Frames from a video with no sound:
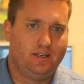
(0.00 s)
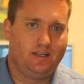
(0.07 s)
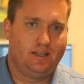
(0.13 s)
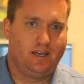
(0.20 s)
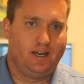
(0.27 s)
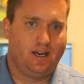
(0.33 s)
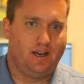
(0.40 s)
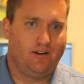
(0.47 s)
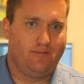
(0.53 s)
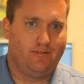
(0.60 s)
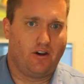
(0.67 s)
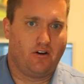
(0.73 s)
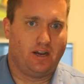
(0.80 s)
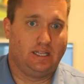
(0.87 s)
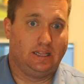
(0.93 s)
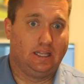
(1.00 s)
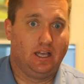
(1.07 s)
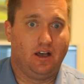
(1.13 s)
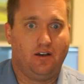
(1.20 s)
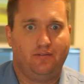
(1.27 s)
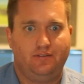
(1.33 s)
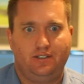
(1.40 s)
very
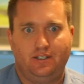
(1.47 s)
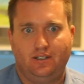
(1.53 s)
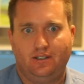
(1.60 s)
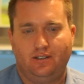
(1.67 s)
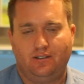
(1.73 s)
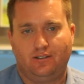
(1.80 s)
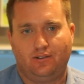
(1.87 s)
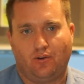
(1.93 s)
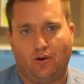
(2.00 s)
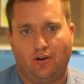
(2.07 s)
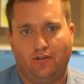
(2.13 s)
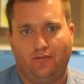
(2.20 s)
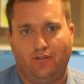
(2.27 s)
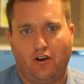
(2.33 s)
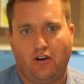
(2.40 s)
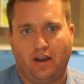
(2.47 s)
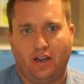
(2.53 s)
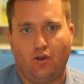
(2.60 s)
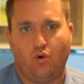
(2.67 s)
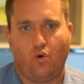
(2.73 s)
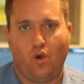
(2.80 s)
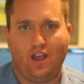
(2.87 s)
loved, sort of very
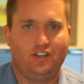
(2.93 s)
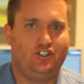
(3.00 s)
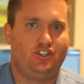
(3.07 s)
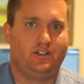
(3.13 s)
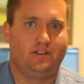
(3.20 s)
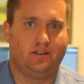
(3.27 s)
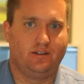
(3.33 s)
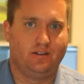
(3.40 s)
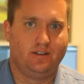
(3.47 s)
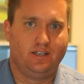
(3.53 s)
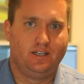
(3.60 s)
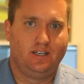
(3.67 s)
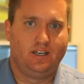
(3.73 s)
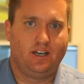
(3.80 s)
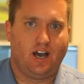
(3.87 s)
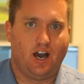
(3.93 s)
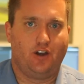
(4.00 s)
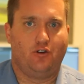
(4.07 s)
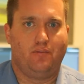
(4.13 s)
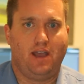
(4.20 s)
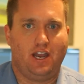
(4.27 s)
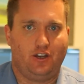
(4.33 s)
questioned
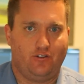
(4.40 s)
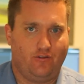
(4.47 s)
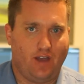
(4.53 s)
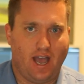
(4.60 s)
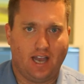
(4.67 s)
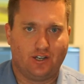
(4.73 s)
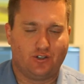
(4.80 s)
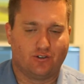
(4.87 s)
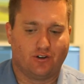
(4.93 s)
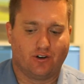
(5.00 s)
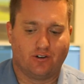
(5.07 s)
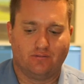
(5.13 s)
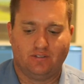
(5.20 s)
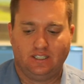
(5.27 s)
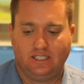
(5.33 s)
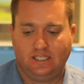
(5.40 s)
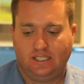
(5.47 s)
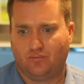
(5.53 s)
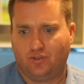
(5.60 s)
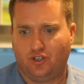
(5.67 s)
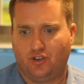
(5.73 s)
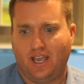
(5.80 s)
auto manufacturer.
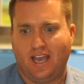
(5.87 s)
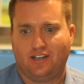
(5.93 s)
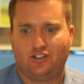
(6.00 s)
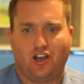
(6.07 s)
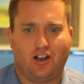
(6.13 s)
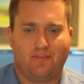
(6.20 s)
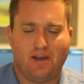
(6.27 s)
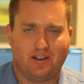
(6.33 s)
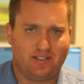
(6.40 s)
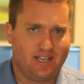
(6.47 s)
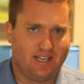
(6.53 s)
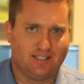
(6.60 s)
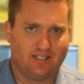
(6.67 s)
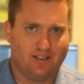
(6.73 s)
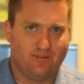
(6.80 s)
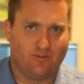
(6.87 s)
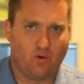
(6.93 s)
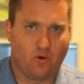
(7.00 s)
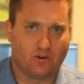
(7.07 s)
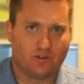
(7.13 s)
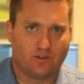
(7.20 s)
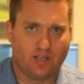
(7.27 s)
You can't talk about Tesla, of
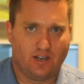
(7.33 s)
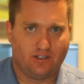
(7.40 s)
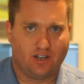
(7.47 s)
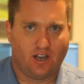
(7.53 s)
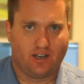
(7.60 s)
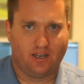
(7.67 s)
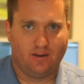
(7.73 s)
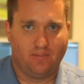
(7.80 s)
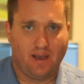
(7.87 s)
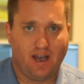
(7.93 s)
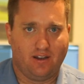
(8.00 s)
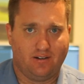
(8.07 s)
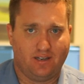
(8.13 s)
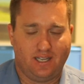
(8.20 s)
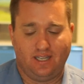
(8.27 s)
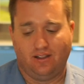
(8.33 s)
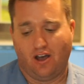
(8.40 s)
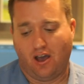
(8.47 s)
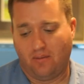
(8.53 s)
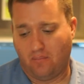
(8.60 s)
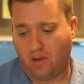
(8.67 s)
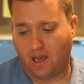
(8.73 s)
course, without talking about
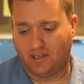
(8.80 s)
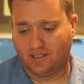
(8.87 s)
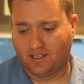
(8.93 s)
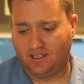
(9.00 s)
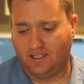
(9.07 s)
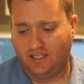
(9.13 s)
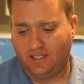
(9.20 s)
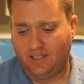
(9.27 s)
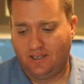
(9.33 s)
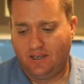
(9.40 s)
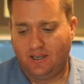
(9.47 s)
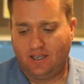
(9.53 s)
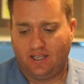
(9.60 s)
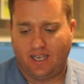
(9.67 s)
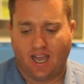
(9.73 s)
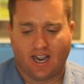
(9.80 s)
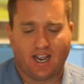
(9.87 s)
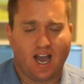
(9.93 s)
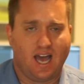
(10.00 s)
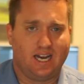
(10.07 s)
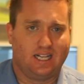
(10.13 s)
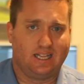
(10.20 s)
Elon Musk, the
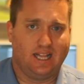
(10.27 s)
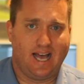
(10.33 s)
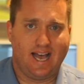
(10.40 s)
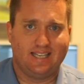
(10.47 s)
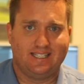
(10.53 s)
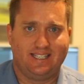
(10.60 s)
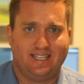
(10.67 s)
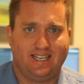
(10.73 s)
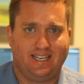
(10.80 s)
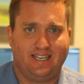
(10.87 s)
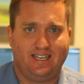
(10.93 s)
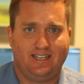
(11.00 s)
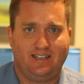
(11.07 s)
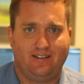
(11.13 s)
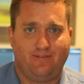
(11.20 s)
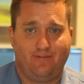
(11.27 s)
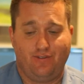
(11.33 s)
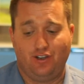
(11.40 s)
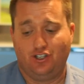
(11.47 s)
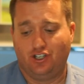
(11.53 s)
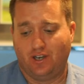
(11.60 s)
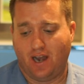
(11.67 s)
iconoclastic,
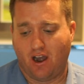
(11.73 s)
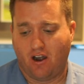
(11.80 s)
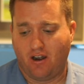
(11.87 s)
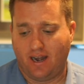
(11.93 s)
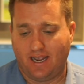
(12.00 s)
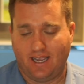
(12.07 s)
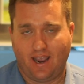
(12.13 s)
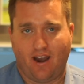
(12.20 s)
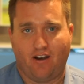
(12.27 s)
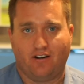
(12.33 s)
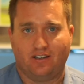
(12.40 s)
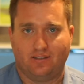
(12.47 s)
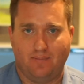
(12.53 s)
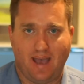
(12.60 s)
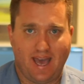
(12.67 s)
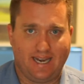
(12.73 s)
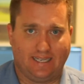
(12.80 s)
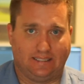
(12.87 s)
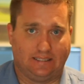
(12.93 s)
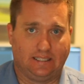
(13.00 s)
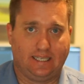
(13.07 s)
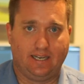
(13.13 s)
visionary,
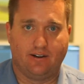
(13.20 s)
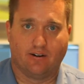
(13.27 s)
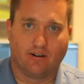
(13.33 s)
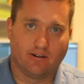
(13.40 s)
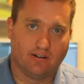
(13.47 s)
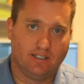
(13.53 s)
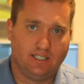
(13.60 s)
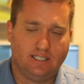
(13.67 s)
charismatic leader,